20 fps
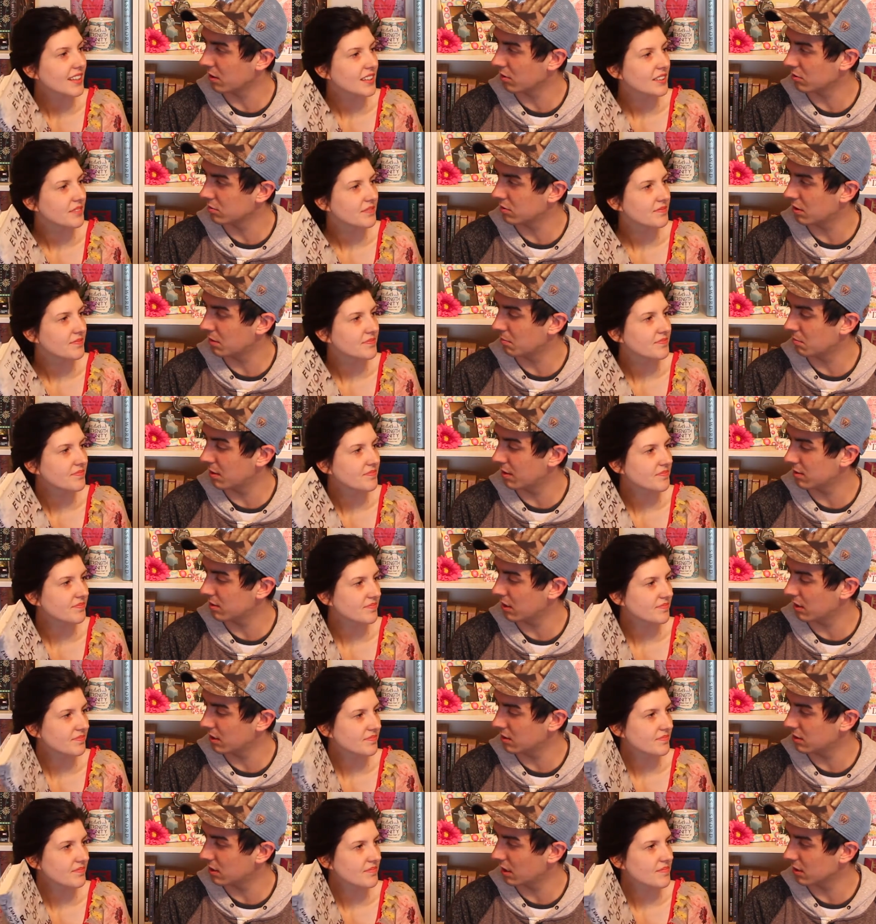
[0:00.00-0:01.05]
Speaker 1: goes missing
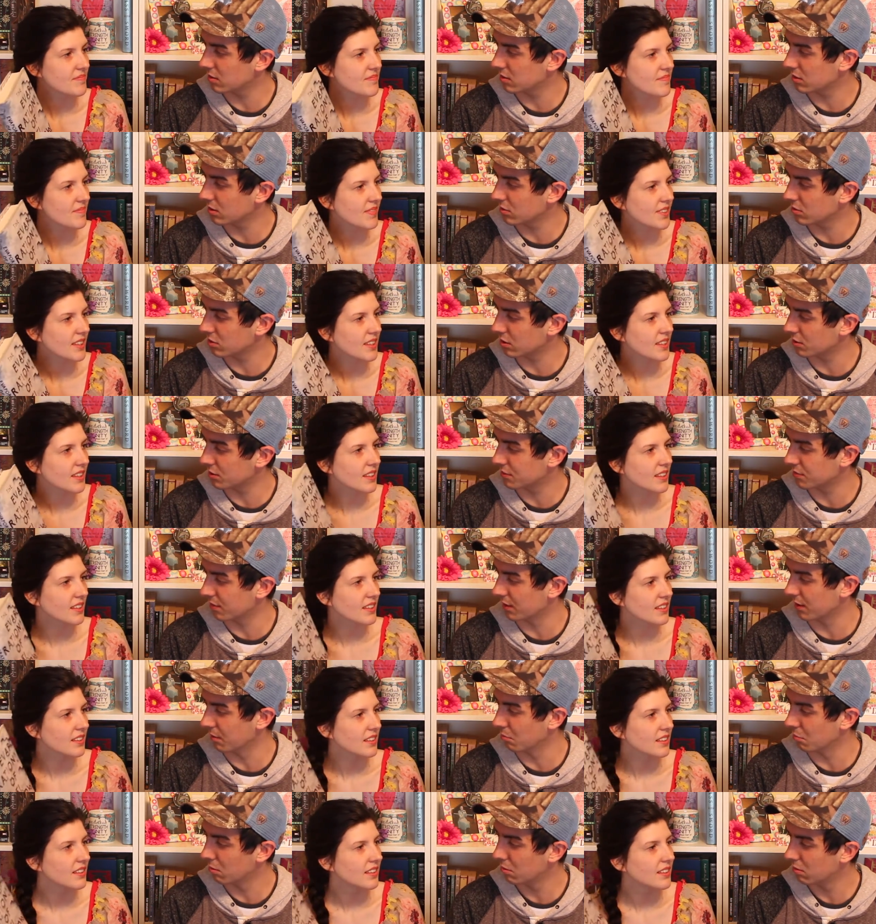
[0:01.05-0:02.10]
and she has to go search for
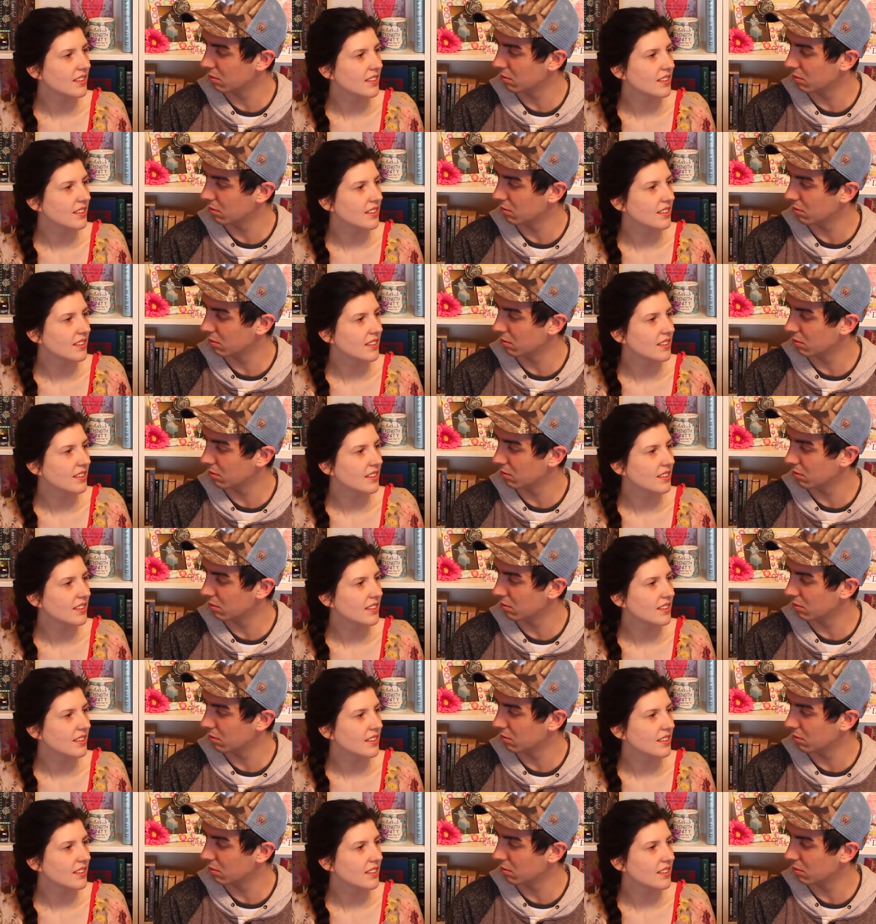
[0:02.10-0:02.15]
him.